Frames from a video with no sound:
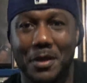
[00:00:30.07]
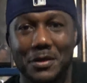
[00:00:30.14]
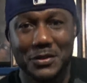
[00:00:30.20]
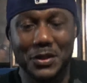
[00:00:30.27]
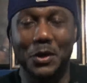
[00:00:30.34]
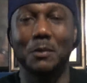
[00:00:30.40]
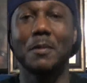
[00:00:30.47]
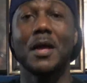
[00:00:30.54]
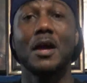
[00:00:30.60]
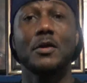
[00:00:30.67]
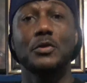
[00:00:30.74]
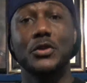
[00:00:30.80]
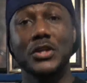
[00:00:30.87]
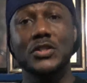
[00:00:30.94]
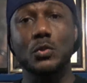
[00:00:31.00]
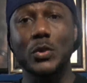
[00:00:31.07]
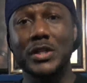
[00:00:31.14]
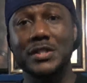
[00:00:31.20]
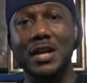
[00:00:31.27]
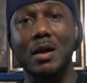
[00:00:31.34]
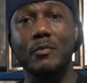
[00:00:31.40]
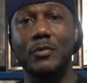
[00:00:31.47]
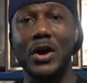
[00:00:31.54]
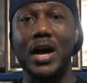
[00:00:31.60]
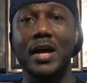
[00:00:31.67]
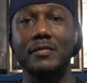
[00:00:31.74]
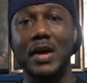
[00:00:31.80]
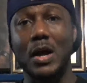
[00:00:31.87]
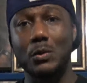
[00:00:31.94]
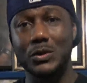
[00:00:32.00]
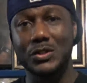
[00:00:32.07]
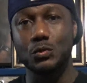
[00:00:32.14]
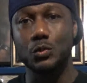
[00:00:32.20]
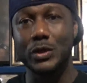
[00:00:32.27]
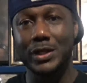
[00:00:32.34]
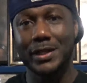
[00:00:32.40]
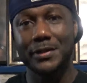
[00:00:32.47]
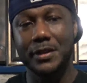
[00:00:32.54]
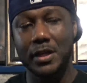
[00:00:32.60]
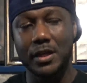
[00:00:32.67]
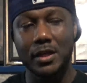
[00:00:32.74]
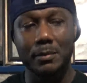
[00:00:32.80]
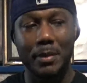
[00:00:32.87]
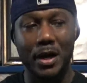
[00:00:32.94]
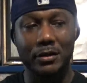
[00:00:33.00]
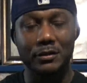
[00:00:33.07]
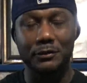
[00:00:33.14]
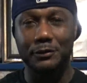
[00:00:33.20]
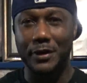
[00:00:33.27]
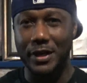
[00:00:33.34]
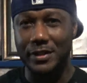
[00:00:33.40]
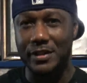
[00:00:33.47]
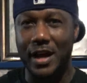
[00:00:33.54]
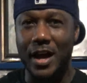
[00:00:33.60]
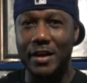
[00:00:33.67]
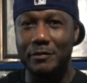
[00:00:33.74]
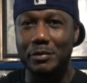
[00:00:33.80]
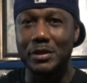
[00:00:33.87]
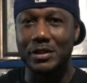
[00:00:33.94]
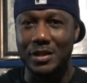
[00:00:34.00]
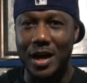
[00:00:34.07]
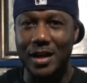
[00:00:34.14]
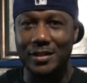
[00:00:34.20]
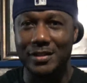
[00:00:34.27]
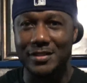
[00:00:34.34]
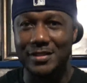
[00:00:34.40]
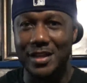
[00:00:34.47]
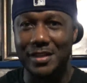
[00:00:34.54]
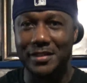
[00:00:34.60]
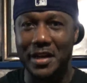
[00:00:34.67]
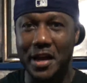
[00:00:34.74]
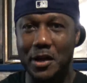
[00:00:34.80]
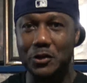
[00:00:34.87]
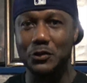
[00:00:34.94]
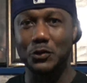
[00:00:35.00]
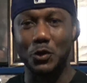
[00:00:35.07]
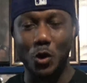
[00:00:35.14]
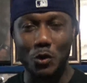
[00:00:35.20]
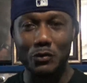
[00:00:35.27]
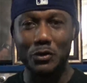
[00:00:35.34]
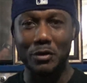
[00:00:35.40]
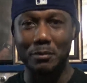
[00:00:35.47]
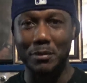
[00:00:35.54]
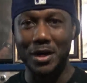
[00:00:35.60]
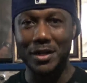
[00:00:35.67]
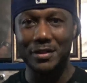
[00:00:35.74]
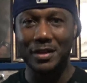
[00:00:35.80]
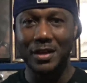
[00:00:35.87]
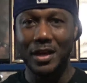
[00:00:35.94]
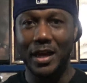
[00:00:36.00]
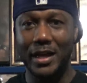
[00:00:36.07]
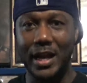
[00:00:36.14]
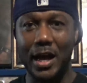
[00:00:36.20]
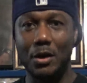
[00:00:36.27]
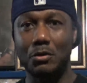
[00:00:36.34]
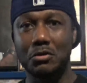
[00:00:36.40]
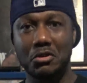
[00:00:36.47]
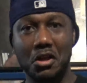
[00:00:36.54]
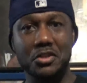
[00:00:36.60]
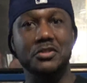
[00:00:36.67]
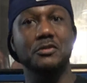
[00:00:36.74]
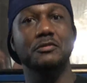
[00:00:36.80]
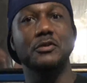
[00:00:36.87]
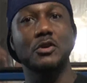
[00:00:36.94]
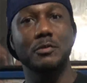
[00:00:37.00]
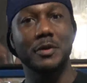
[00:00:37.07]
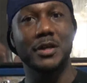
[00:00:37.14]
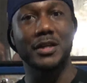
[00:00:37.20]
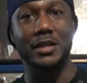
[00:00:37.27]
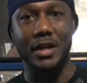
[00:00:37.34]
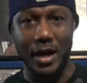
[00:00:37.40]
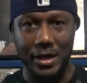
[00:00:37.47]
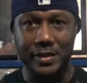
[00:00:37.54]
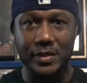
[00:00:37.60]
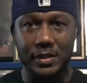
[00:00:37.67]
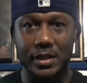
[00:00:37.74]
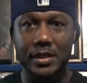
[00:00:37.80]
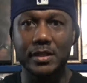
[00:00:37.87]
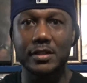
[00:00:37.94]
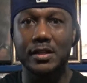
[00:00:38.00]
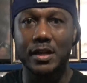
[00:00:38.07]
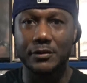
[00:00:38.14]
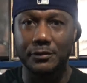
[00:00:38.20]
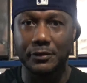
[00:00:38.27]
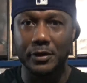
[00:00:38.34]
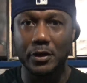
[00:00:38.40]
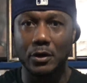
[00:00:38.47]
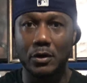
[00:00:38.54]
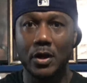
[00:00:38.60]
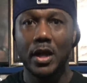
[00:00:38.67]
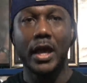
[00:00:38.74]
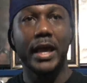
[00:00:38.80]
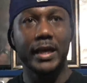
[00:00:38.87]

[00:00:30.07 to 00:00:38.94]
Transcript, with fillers: So, this week's top five, I was really thinking about the fact that I've been locked inside the house for over a month and how claustrophobic and isolated that I feel.